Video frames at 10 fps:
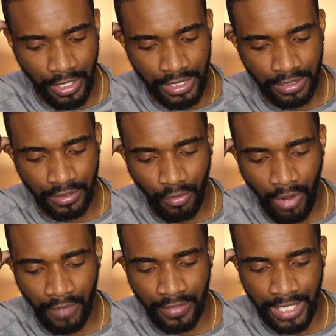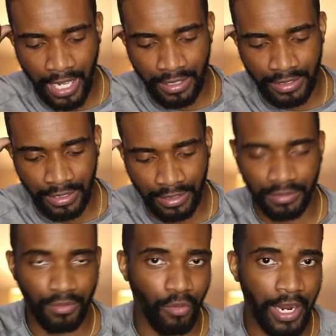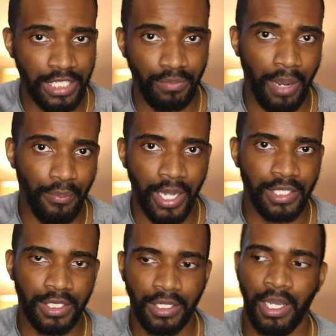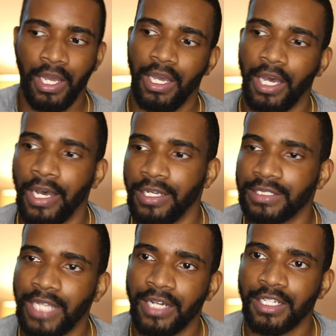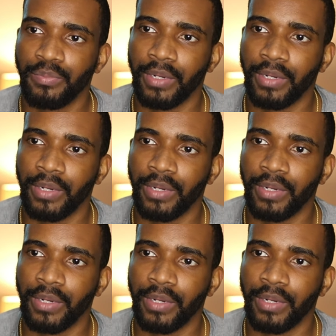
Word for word: reason why I've decided to raise my budget. Uh, it's not just